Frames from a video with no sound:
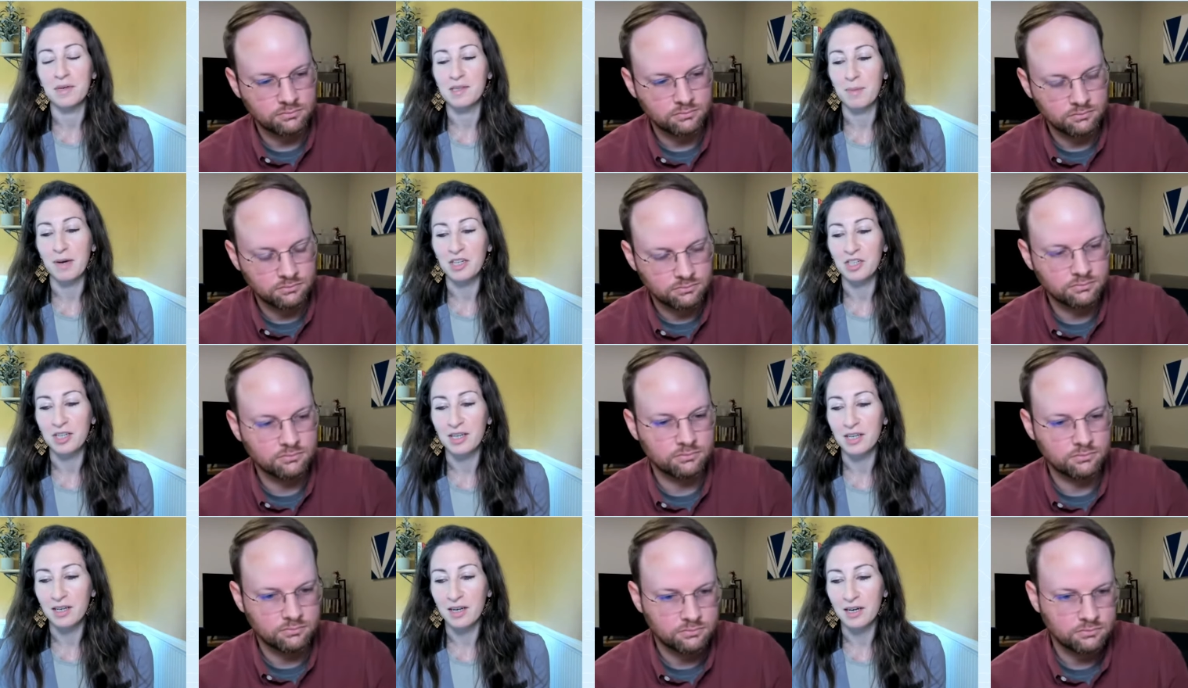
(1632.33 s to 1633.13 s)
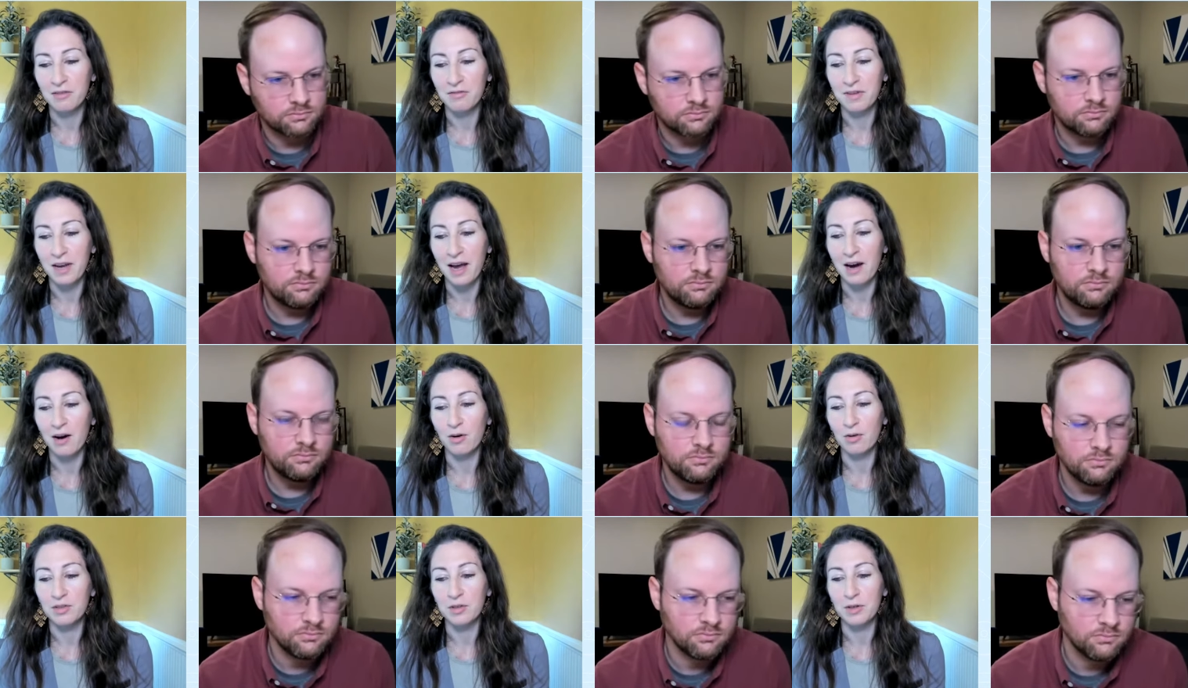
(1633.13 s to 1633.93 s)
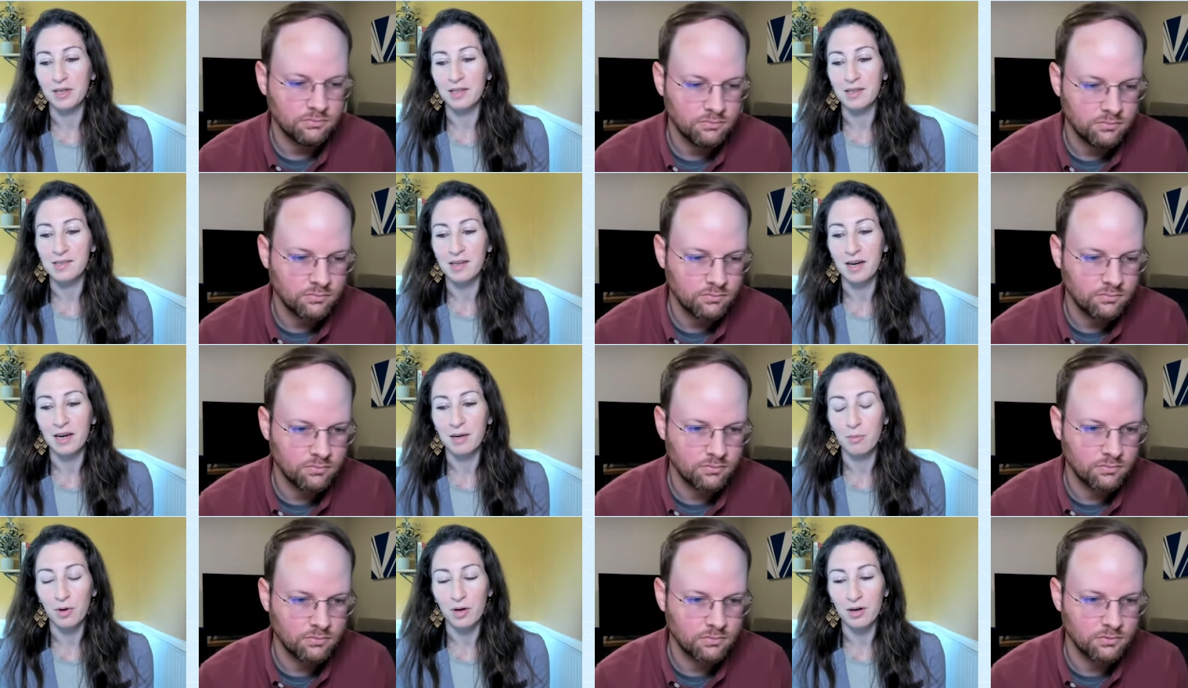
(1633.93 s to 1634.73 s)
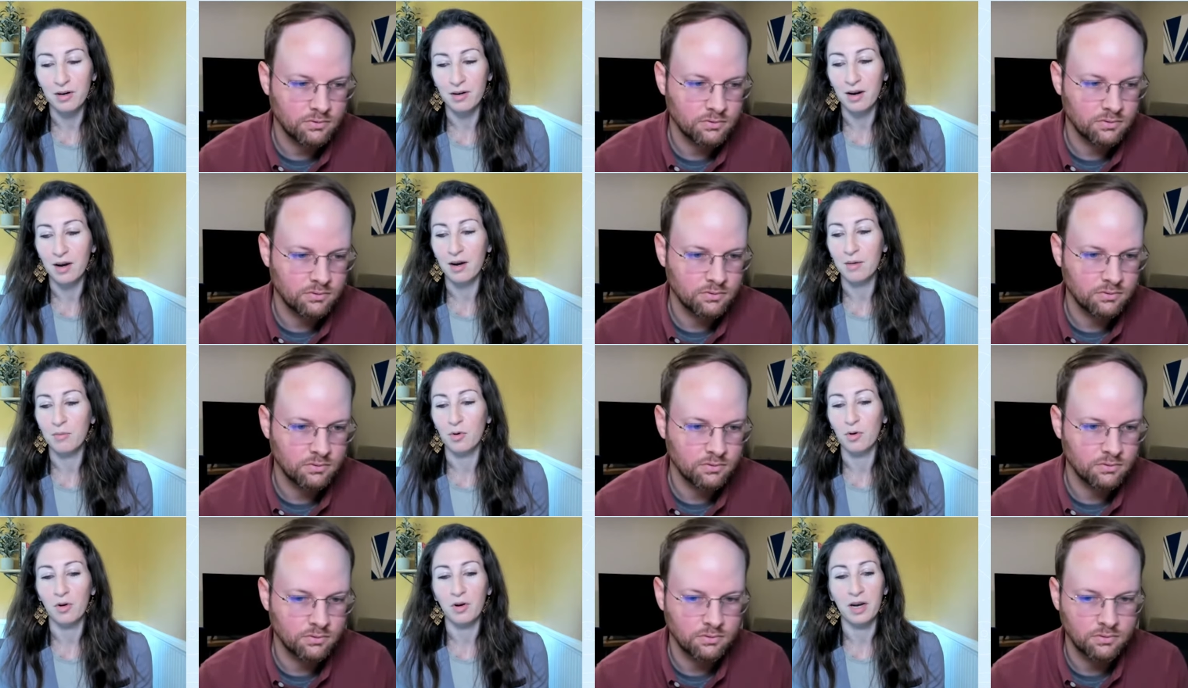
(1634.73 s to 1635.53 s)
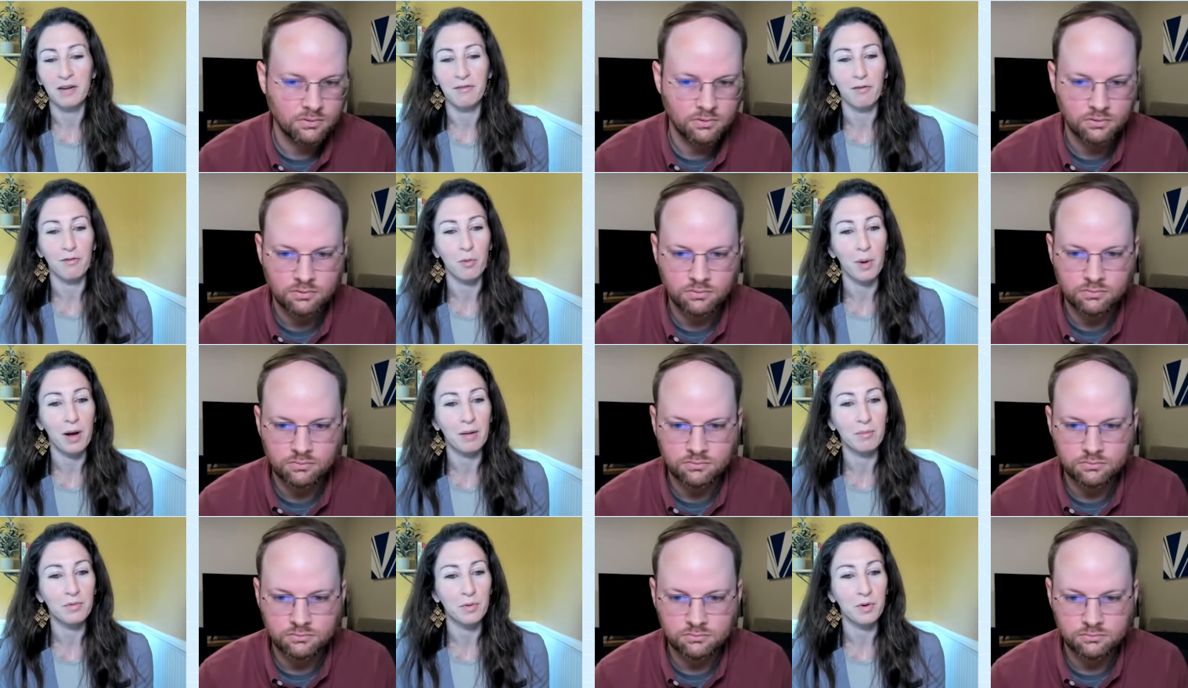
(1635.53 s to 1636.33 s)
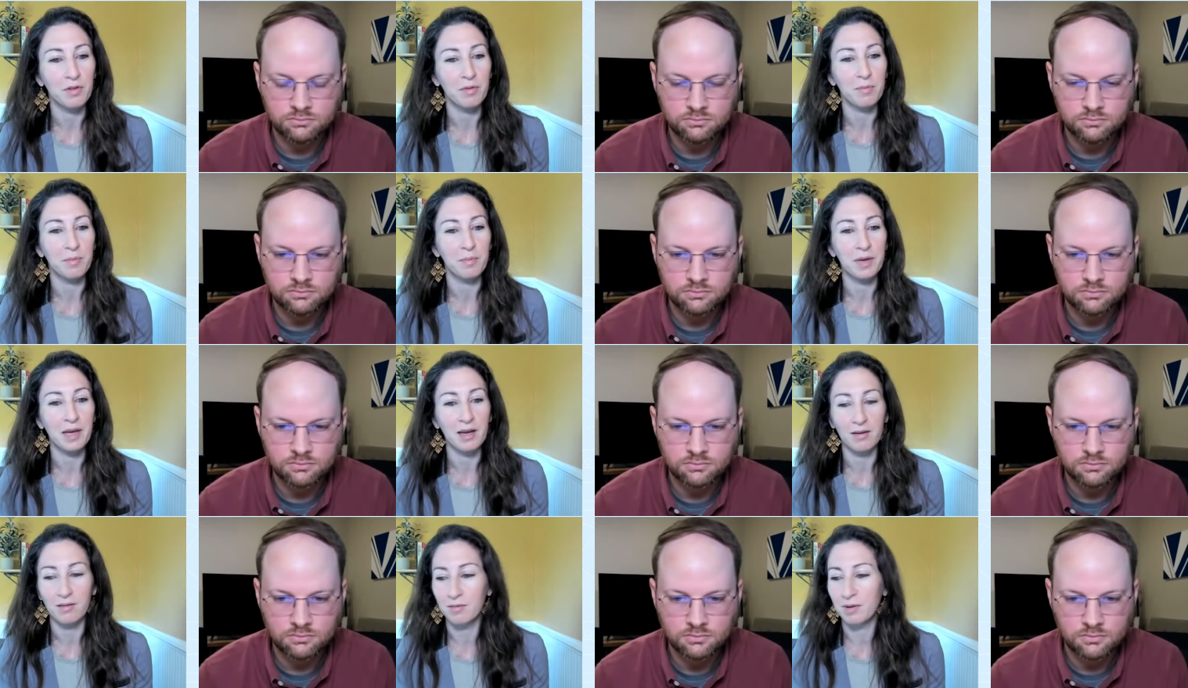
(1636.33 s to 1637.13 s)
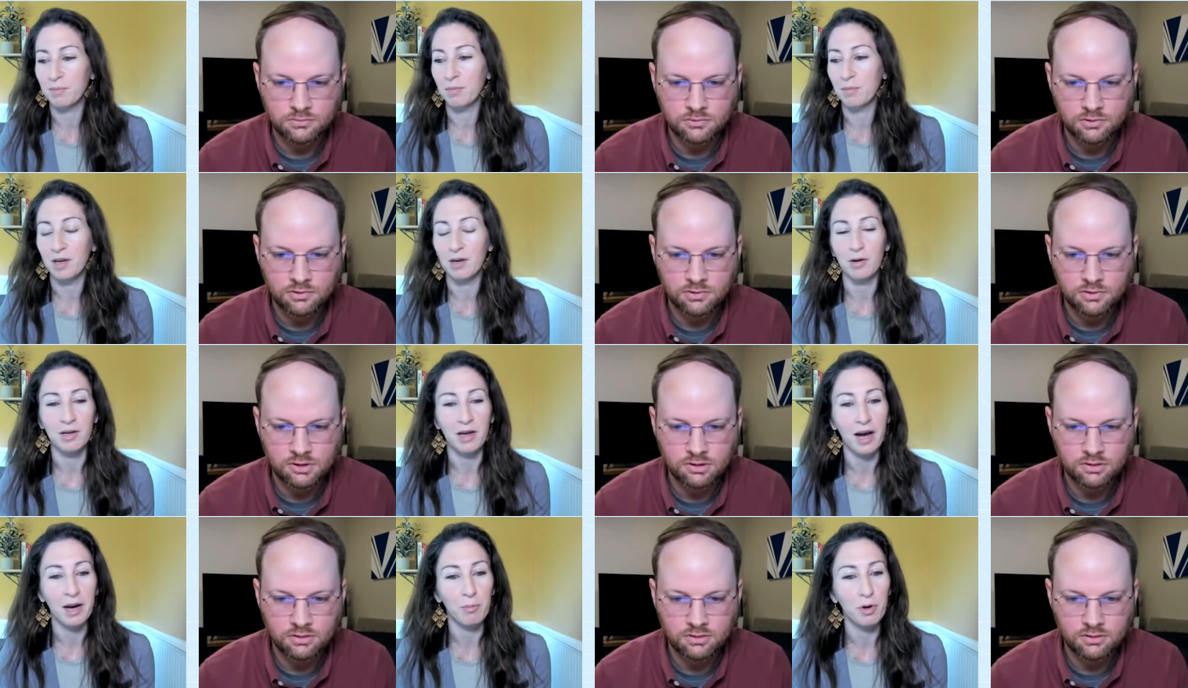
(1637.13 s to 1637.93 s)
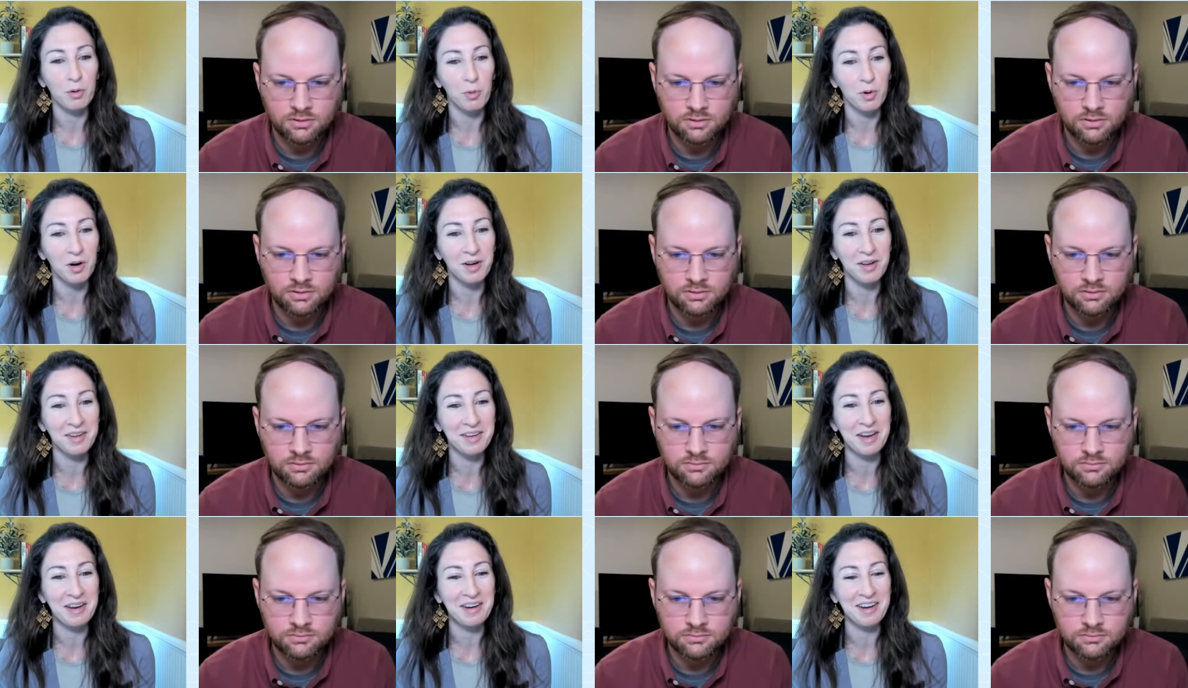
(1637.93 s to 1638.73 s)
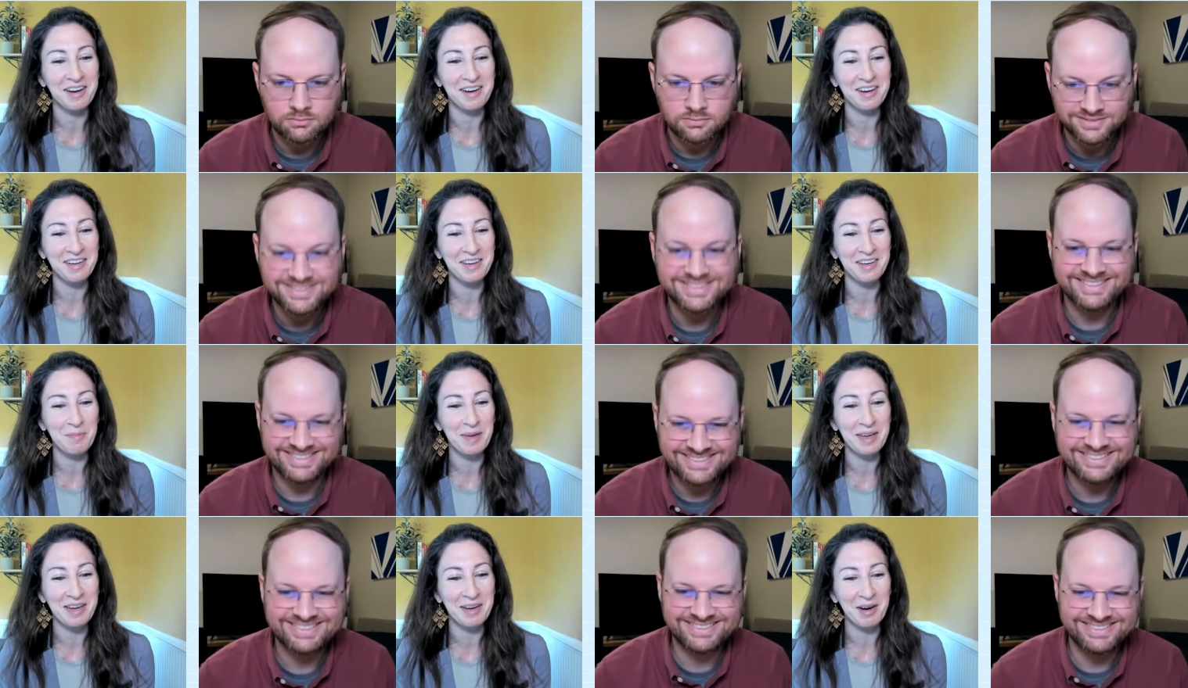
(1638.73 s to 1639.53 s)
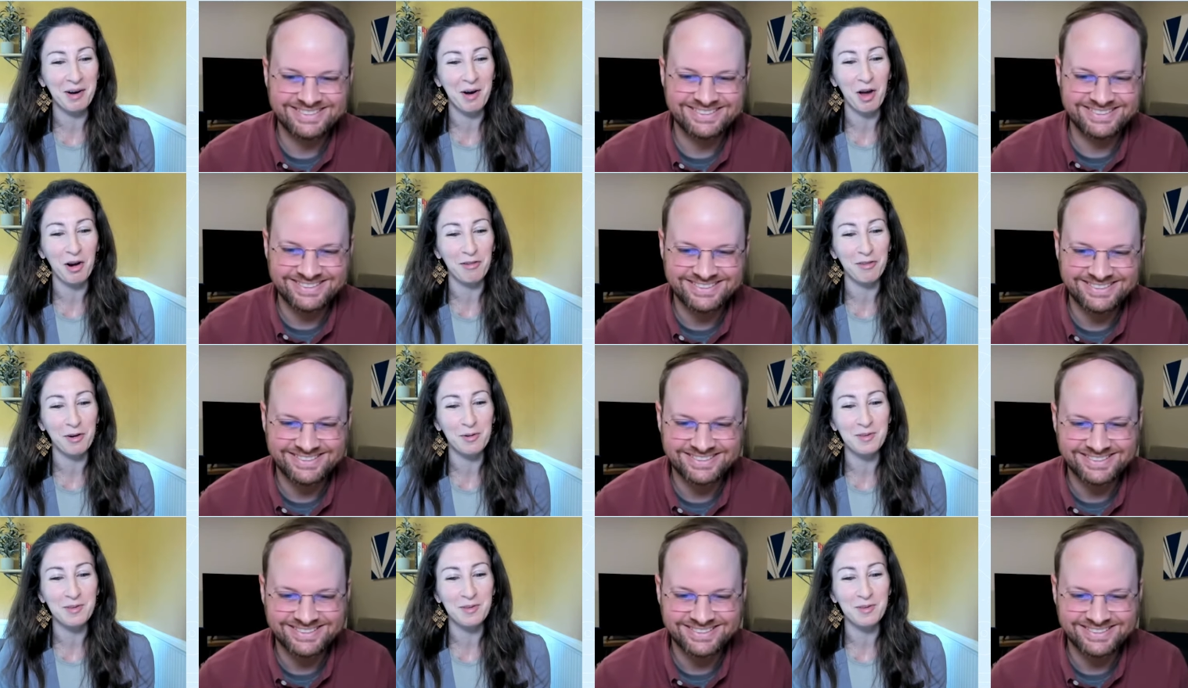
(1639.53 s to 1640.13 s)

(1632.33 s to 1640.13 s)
Speaker 1: especially kind of now during this time where we're all kind of overwhelmed with being, you know, in a hybrid world and, you know, being on our